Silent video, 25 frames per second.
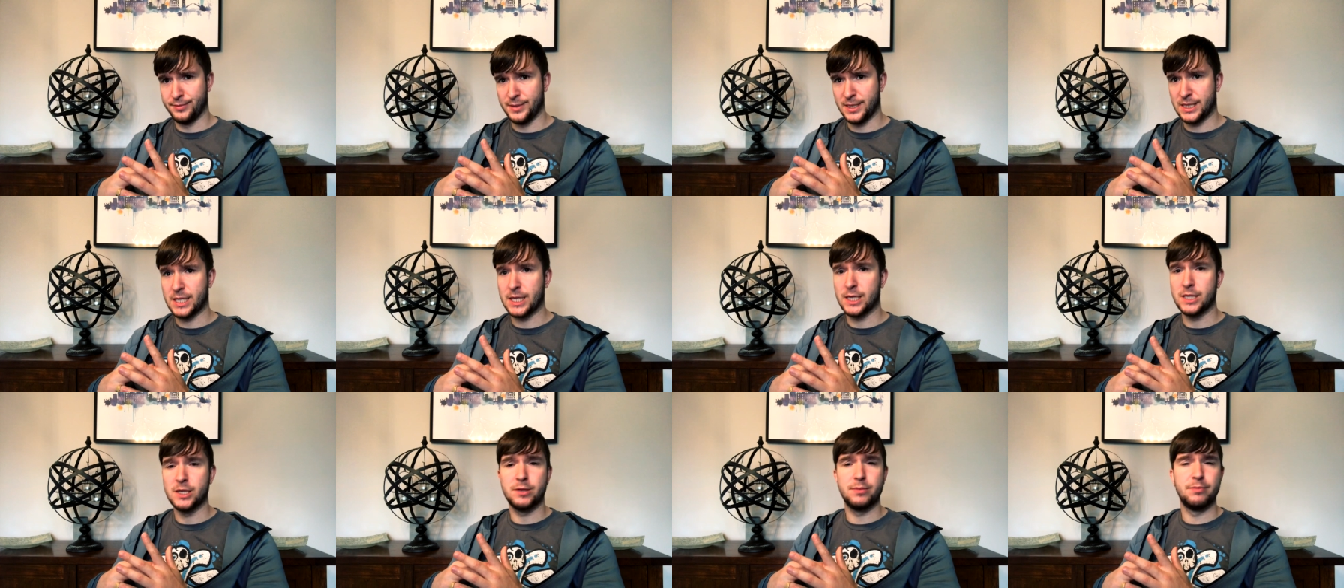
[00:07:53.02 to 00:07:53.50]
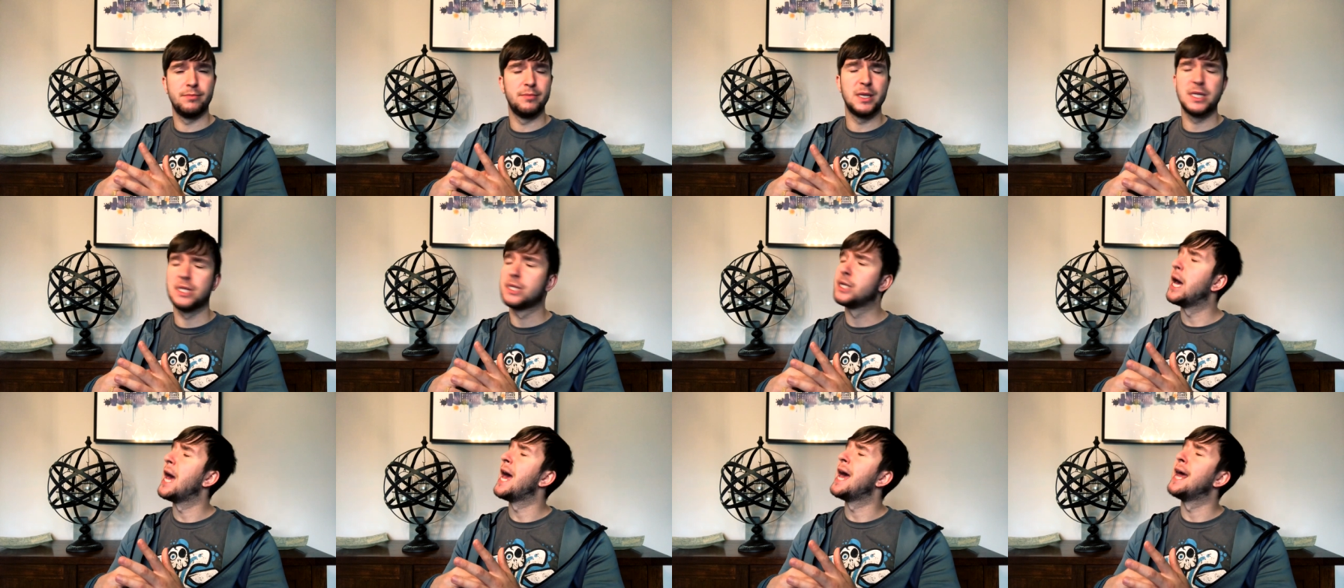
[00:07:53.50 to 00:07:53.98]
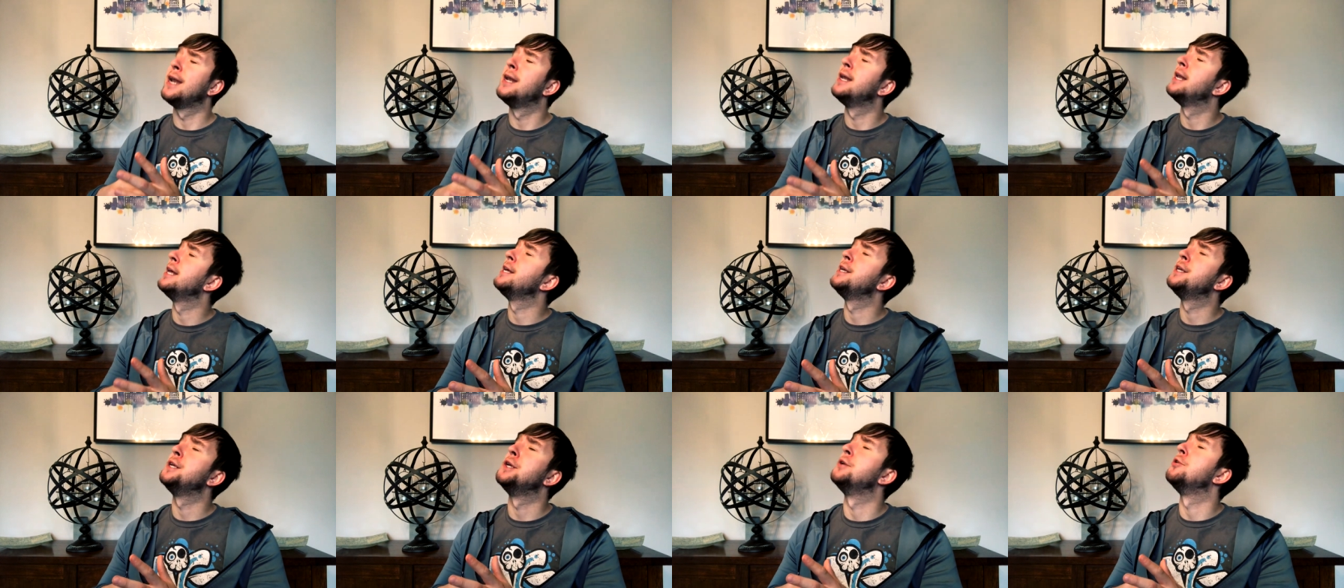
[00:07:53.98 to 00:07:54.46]
Mr. Mr.
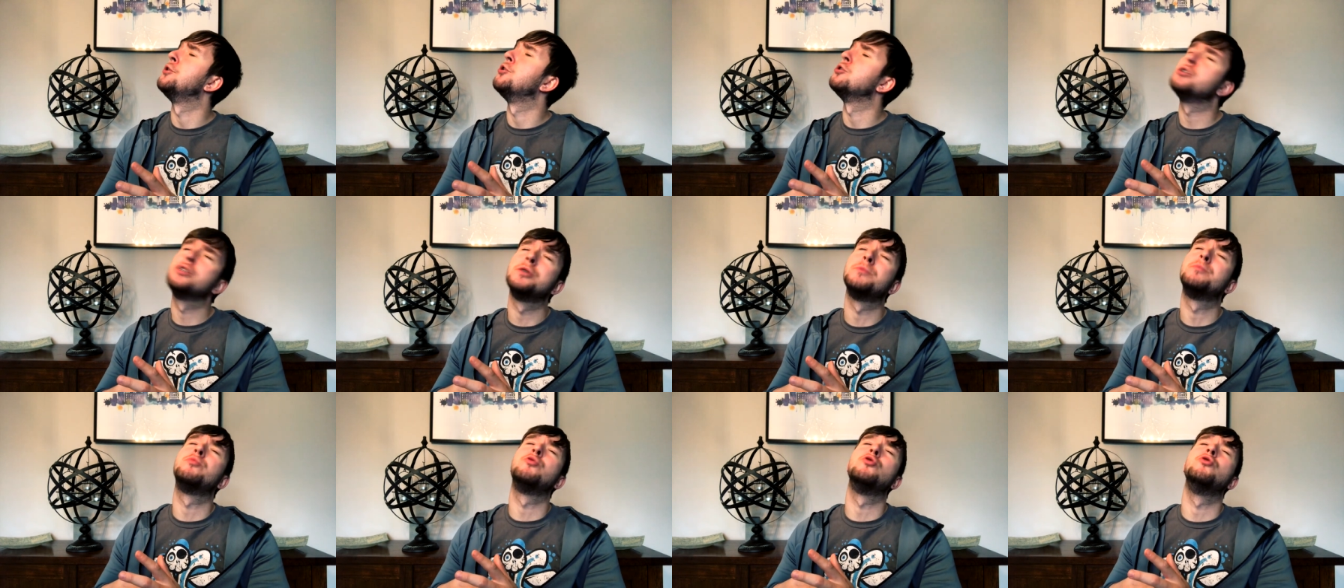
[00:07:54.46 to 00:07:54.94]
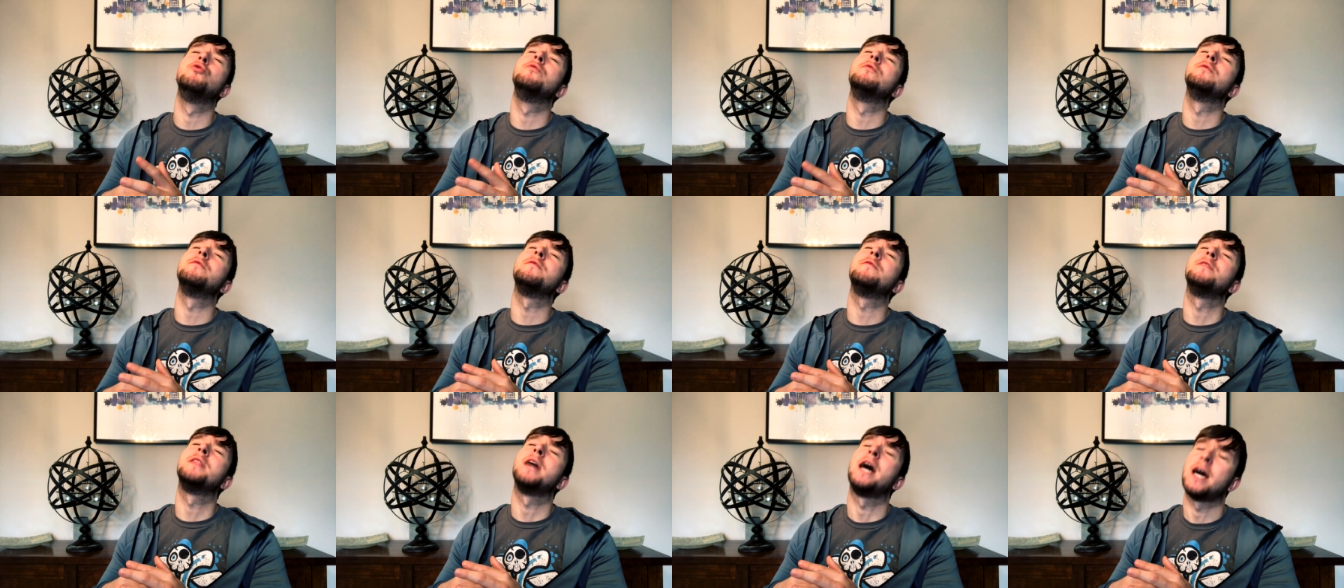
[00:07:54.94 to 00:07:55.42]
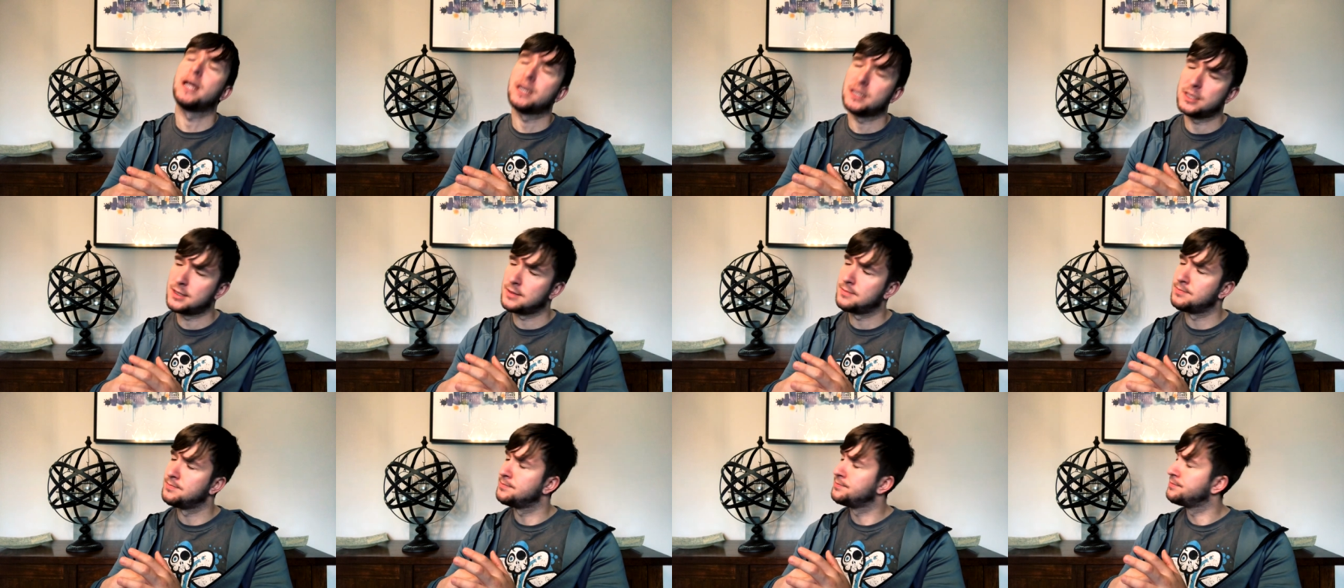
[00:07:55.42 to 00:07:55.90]
Henley did not approve
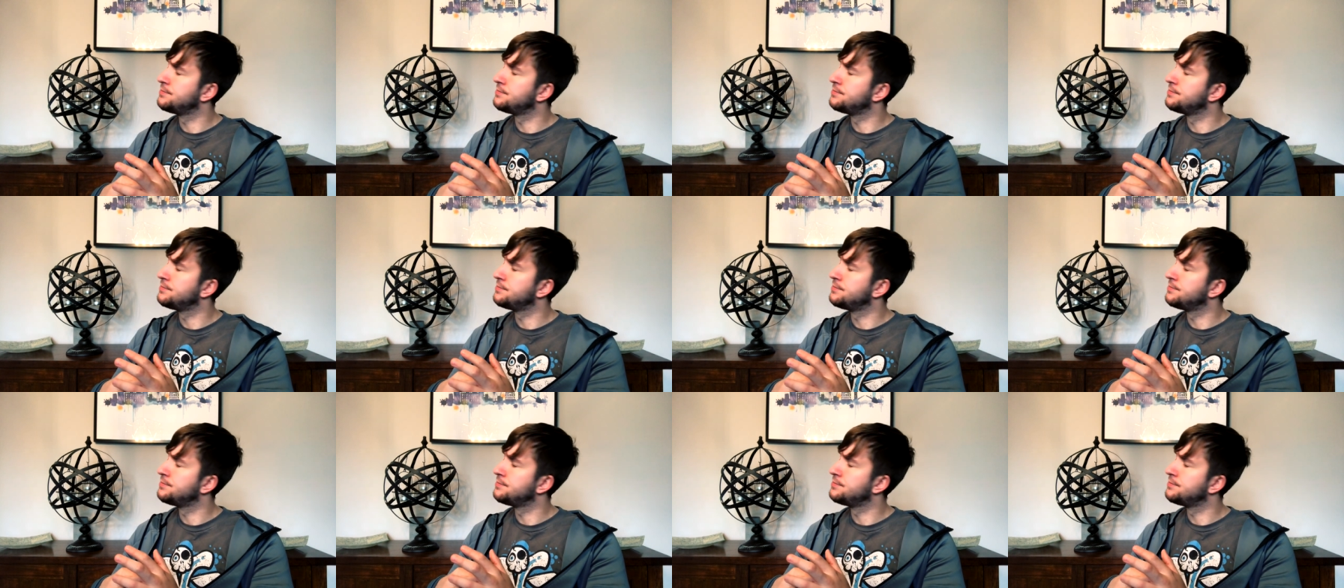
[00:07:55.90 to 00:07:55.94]
that.